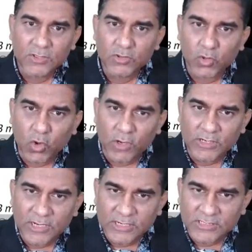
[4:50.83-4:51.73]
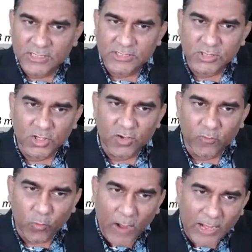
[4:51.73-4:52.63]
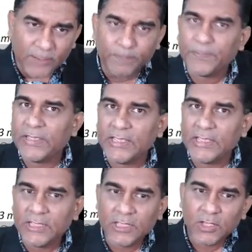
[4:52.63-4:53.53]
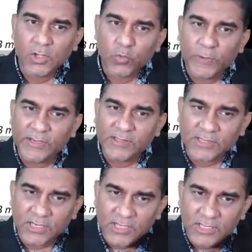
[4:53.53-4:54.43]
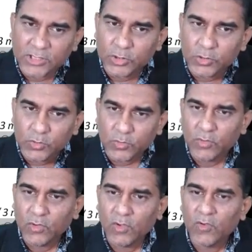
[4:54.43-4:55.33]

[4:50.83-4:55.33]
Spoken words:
So condensation of 1P with 3Q